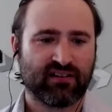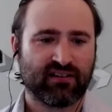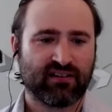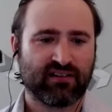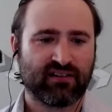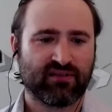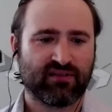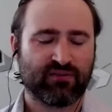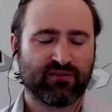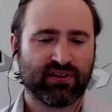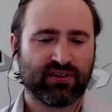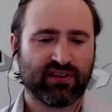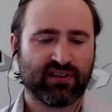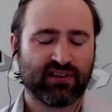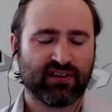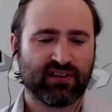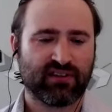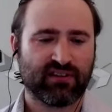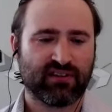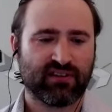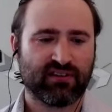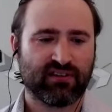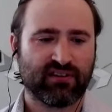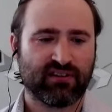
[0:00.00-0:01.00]

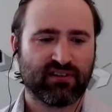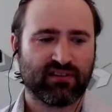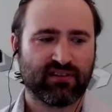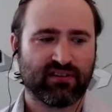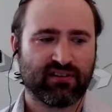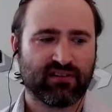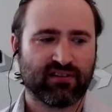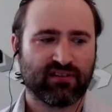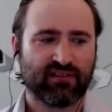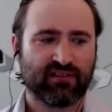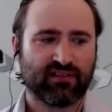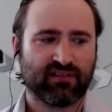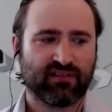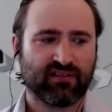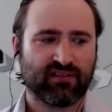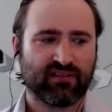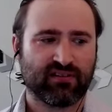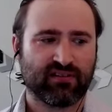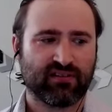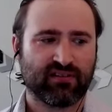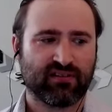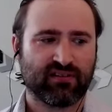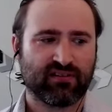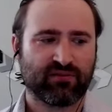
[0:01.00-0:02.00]
we
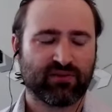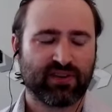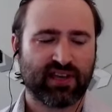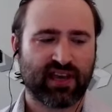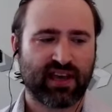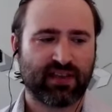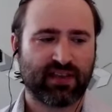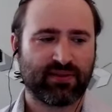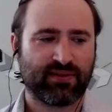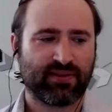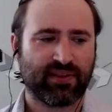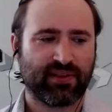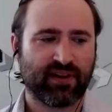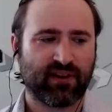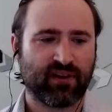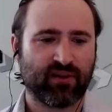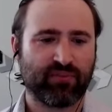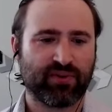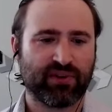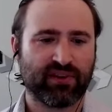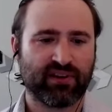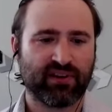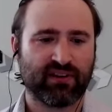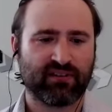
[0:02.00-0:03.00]
had
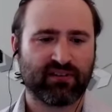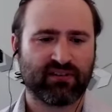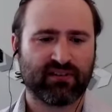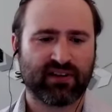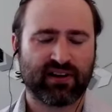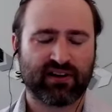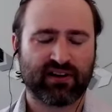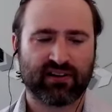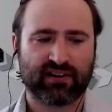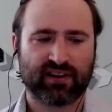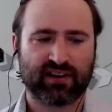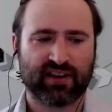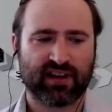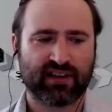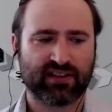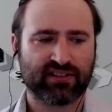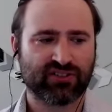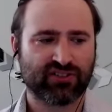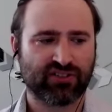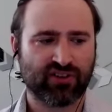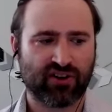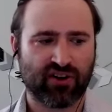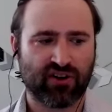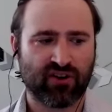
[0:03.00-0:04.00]
therapy and Eric had a
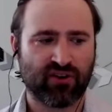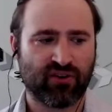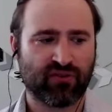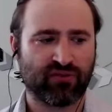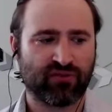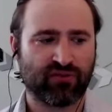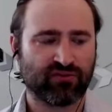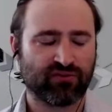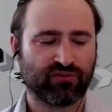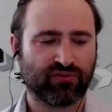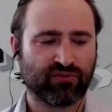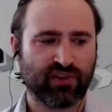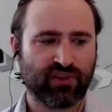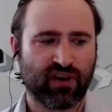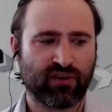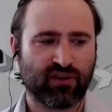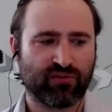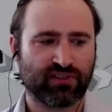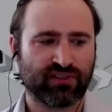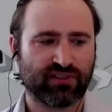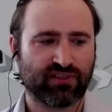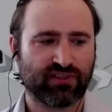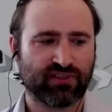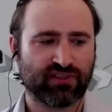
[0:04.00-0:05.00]
show. We all
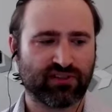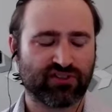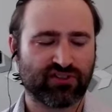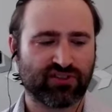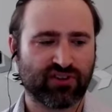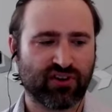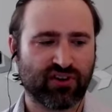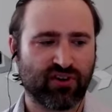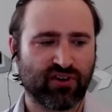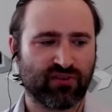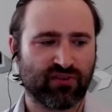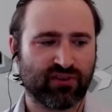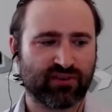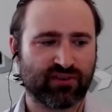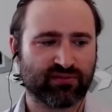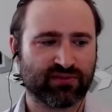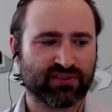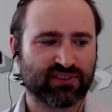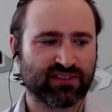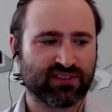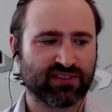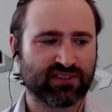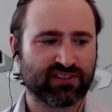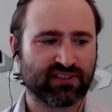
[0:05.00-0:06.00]
went to the show, and it
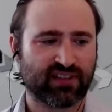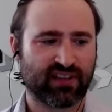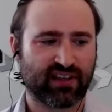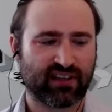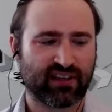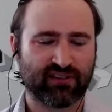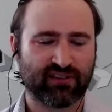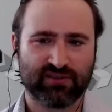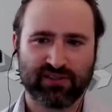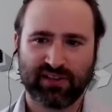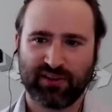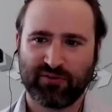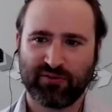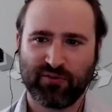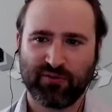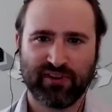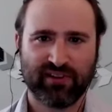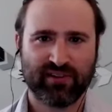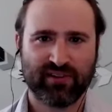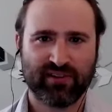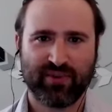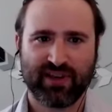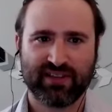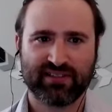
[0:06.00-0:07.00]
was just like, it's like one of
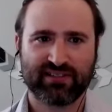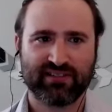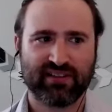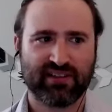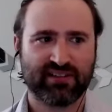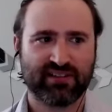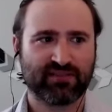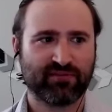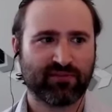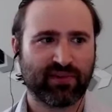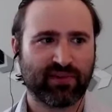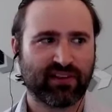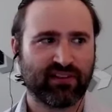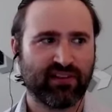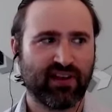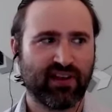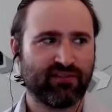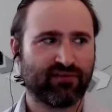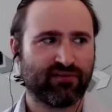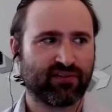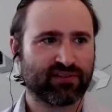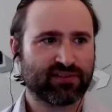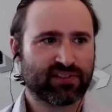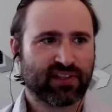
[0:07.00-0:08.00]
the best days of my
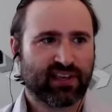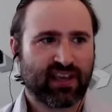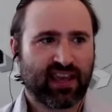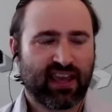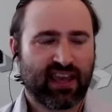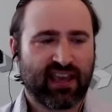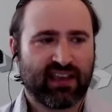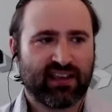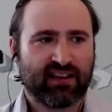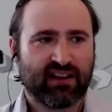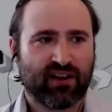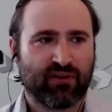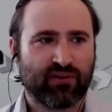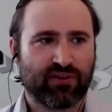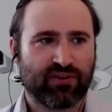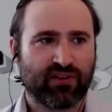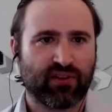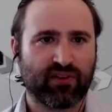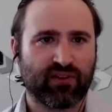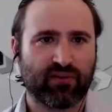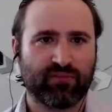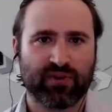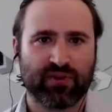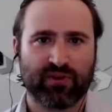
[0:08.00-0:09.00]
life. It was hanging out with
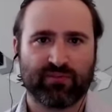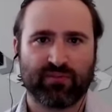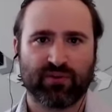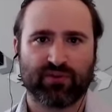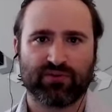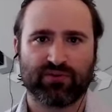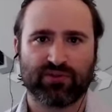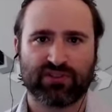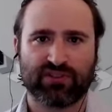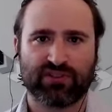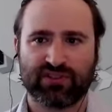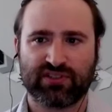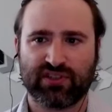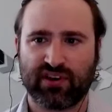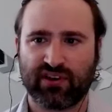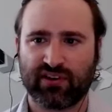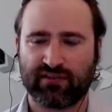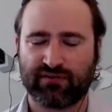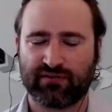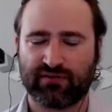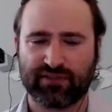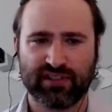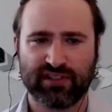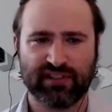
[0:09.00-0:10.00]
other people who stutter,
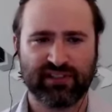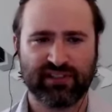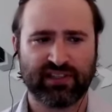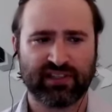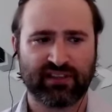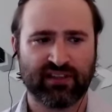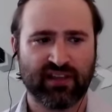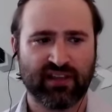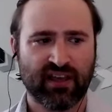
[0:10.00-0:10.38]
feeling